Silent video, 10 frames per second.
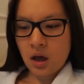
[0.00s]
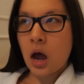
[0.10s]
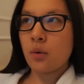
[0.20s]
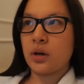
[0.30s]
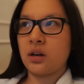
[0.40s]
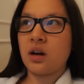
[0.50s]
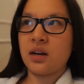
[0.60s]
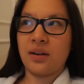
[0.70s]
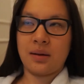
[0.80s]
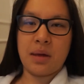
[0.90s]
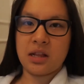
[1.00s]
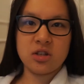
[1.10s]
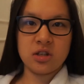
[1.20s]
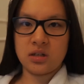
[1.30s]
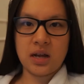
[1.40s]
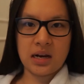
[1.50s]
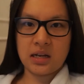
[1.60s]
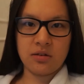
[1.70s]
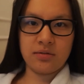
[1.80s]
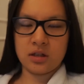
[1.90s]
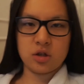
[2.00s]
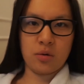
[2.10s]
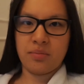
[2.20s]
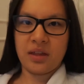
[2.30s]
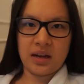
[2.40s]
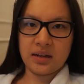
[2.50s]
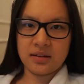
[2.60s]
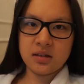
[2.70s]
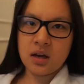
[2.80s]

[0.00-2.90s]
I wouldn't kind of like mention any of the job things